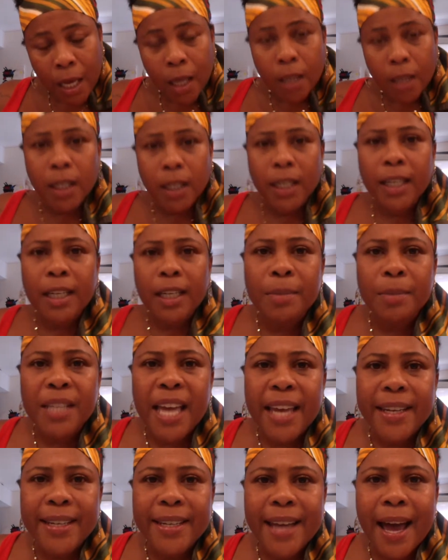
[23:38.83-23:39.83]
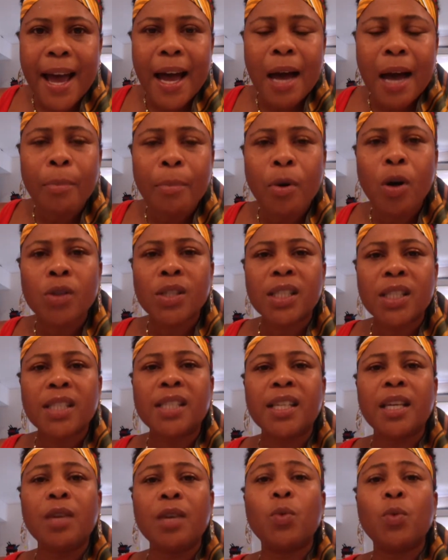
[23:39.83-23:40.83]
looking them dead in the eyeballs and
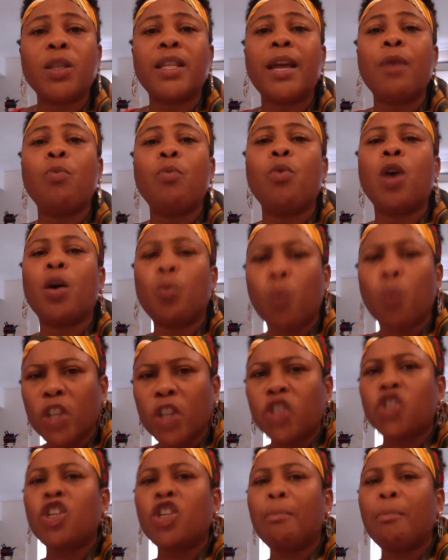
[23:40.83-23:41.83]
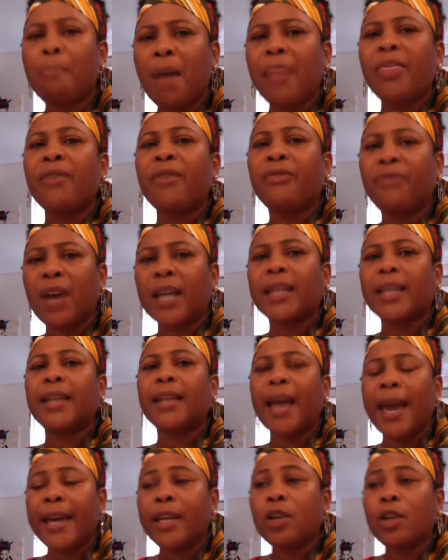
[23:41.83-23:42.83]
seeing what they want. What's your
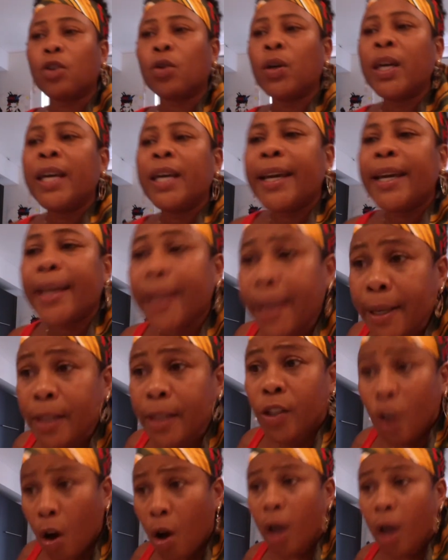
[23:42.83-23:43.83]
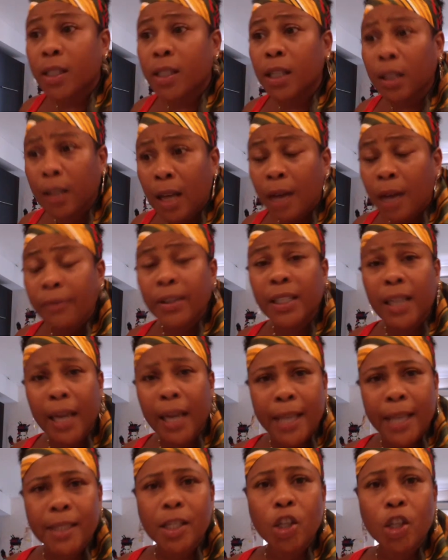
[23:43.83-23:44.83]
motherfucking angle? It is hard to love a
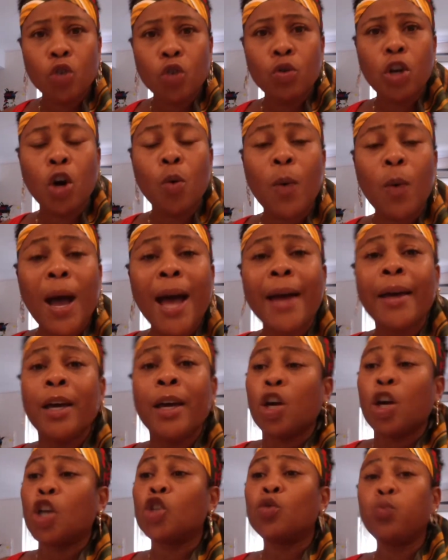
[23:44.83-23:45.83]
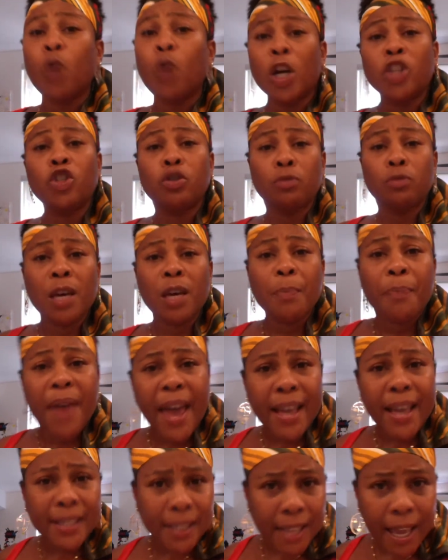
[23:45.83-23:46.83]
Cancer. You know why? Because once you get
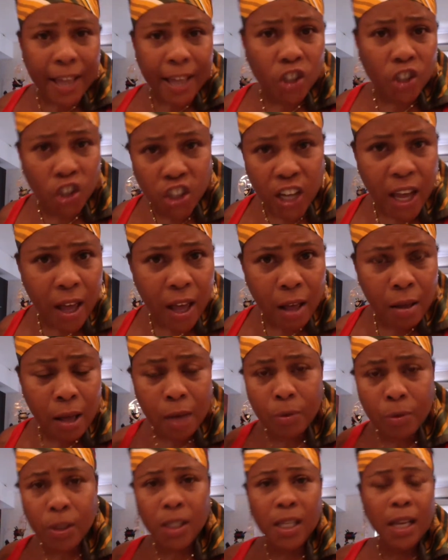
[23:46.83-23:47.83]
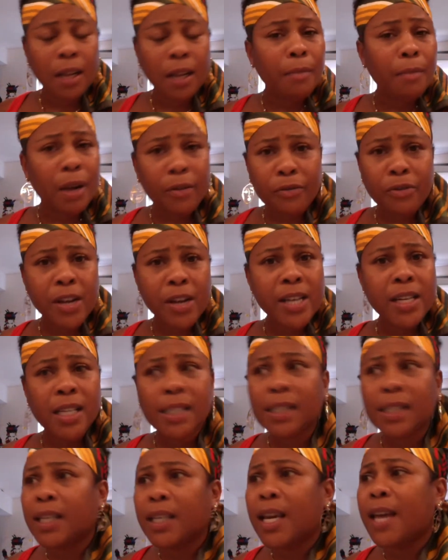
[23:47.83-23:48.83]
past that shell, I was telling my friend
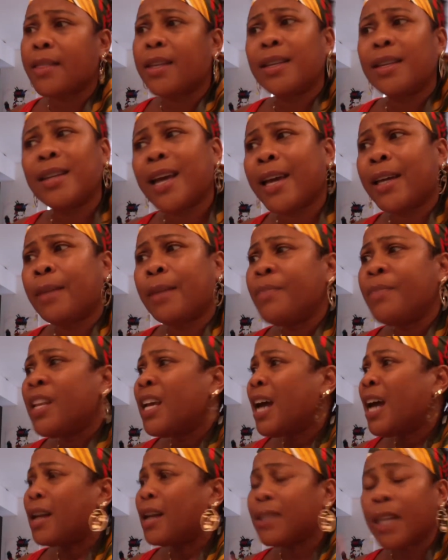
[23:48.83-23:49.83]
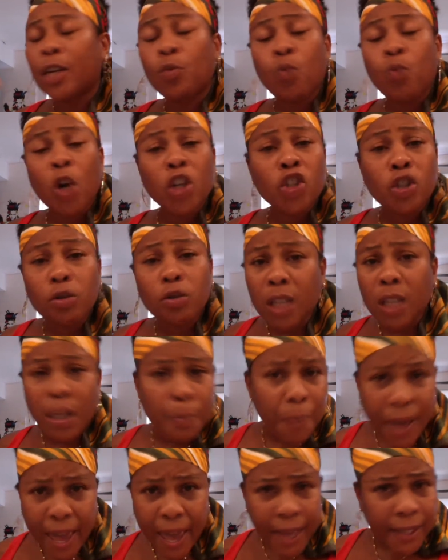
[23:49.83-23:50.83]
this the other night. I was like, once you
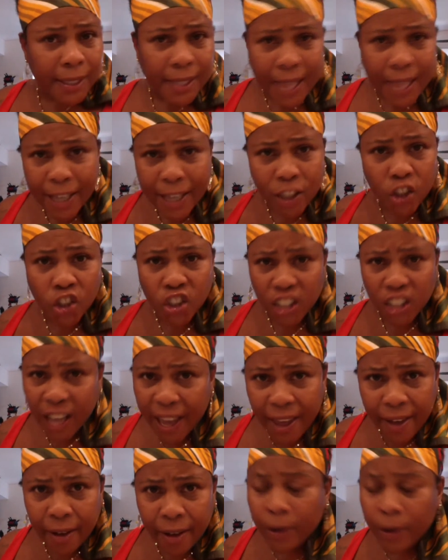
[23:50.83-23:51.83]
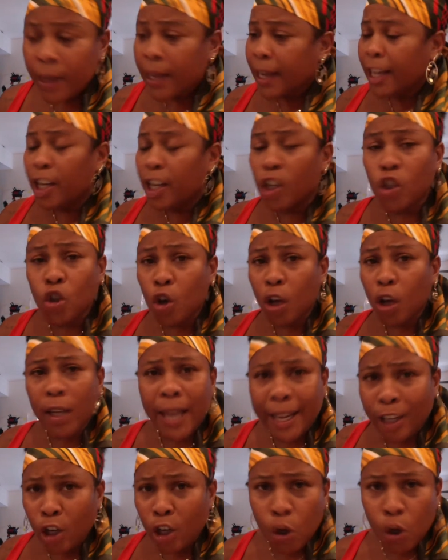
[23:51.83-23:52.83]
get past that shell and it's all
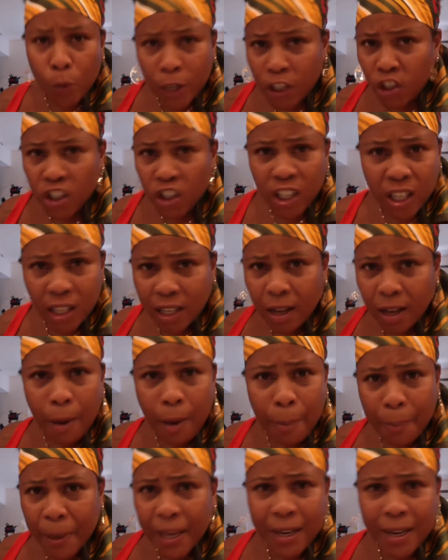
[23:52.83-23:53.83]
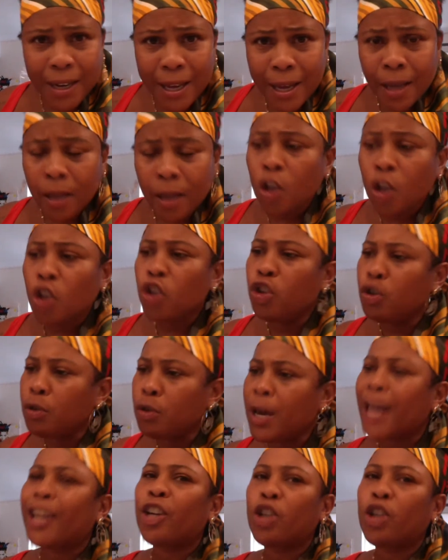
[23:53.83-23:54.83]
that gooey shit up in there, you
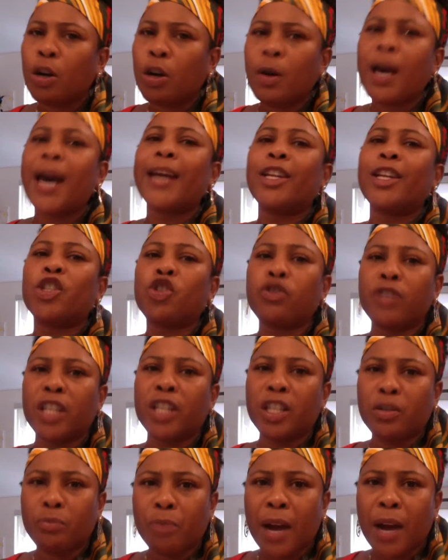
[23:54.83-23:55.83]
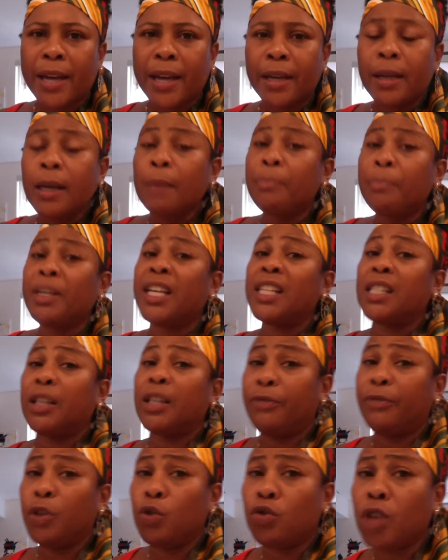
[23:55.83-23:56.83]
got to know how to treat it right. Because
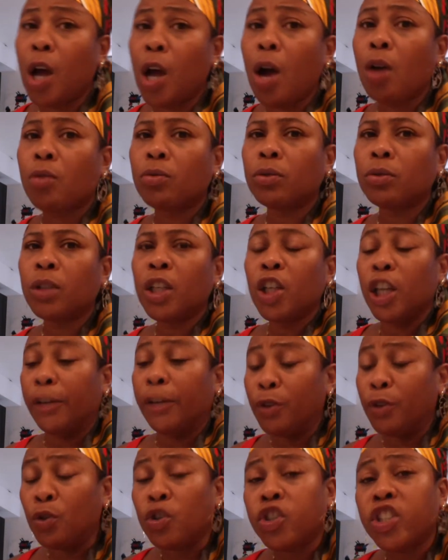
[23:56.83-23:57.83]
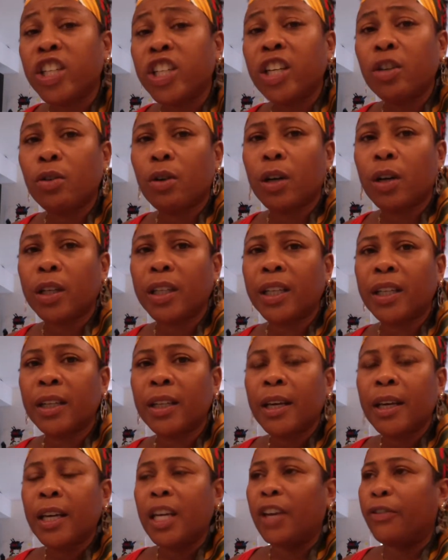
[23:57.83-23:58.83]
if you don't, if you shit on it,
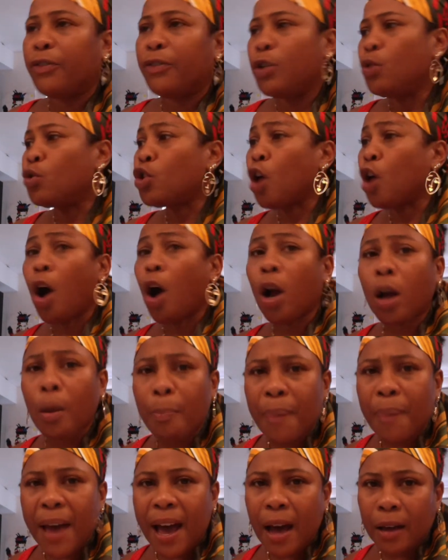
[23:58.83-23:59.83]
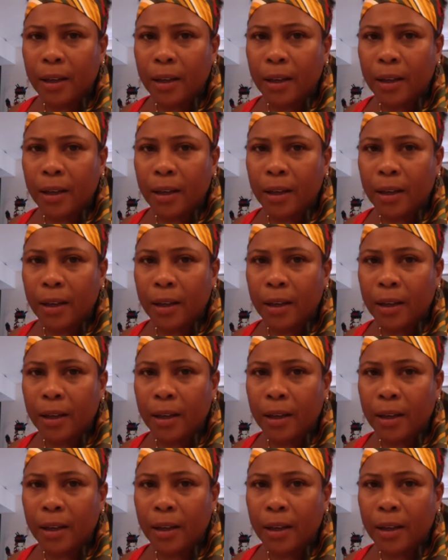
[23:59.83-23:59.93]
if you talk about